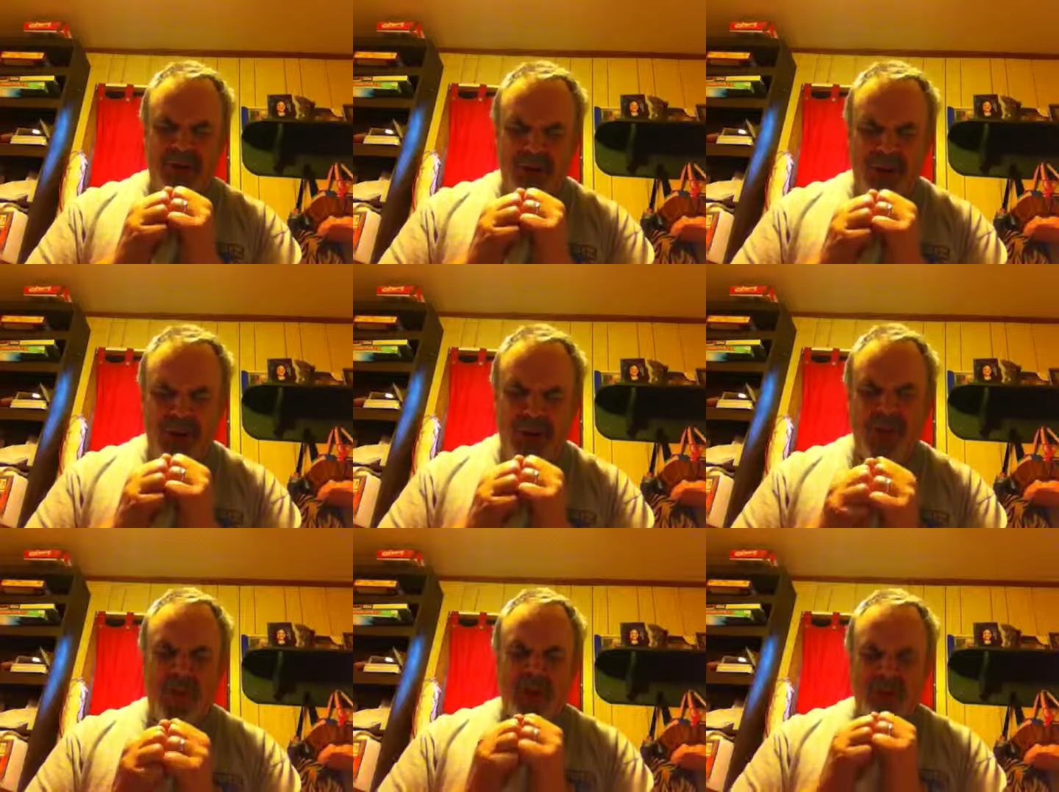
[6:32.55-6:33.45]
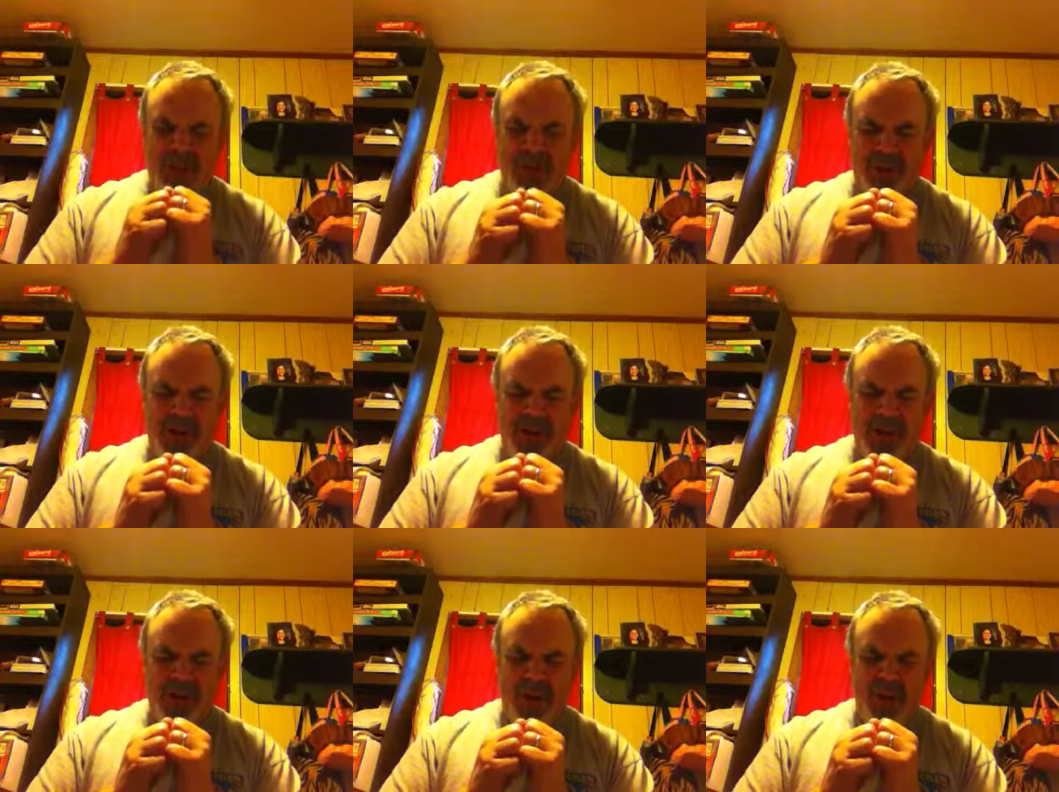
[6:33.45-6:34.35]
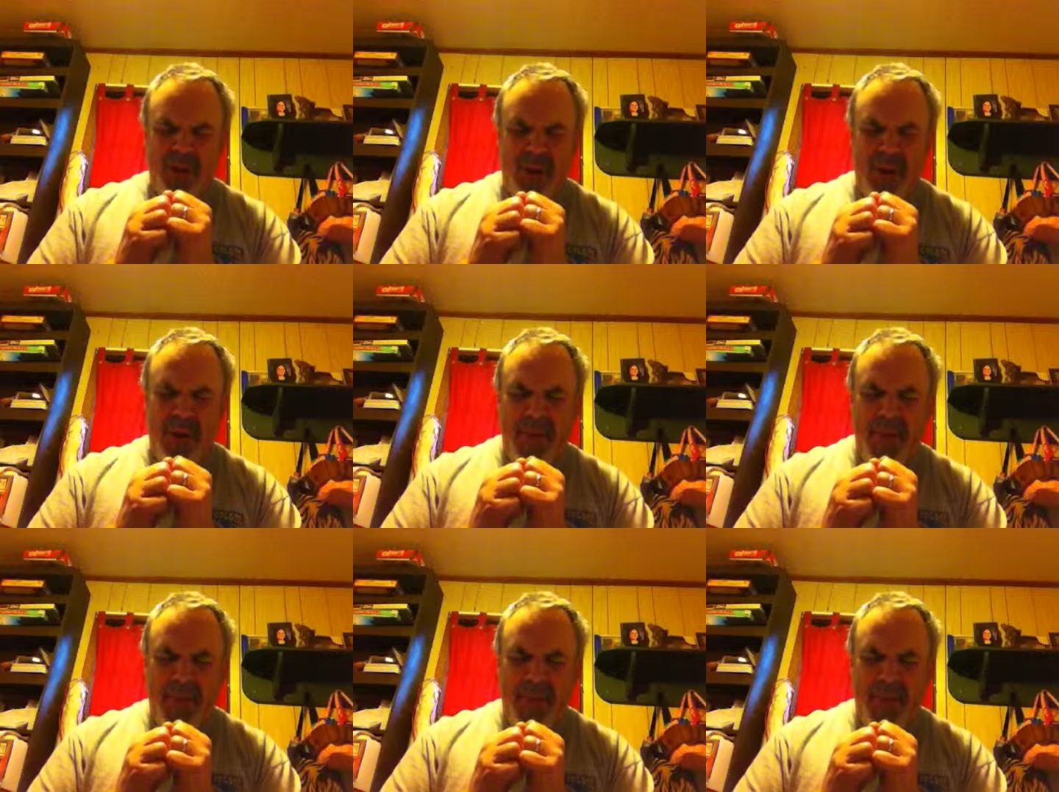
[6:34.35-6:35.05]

to you, to trust in you, Lord,